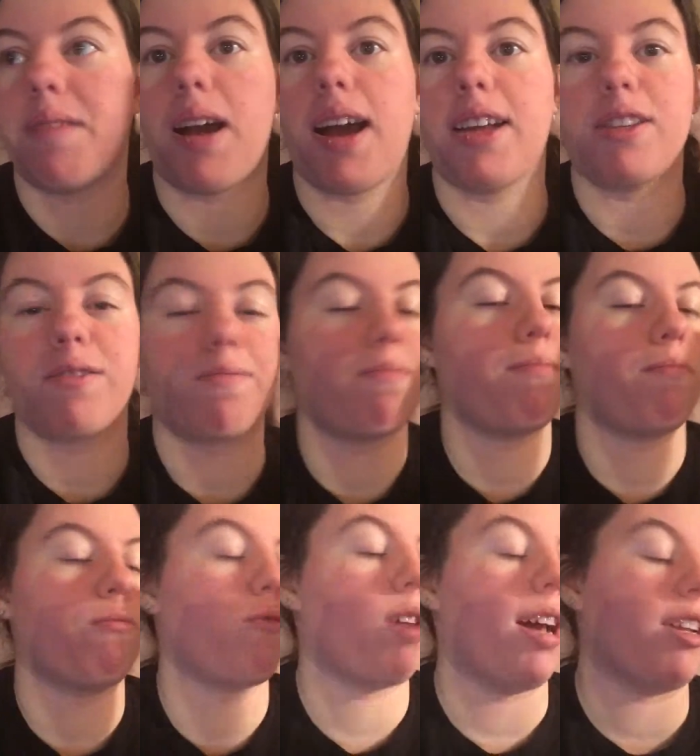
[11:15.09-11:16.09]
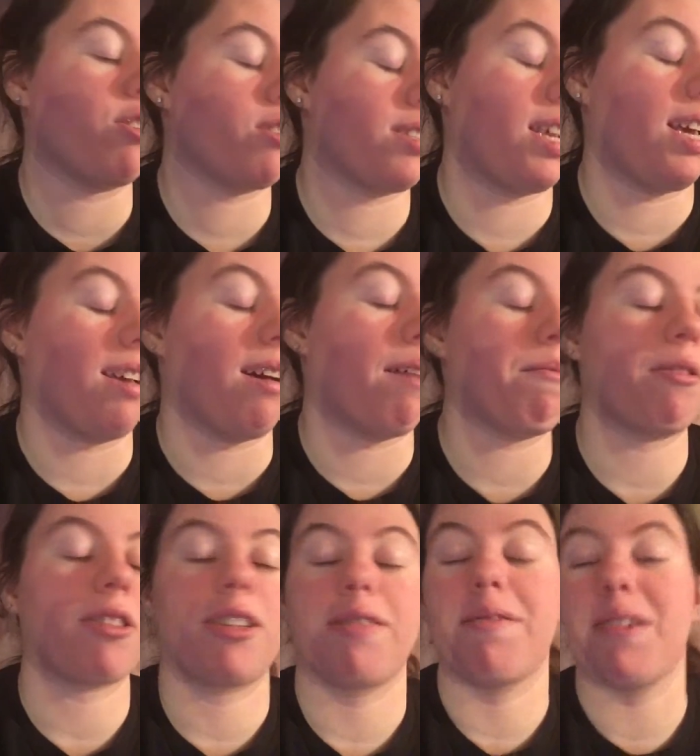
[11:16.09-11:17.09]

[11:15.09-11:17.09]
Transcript: I, I just can't. I'm not gonna,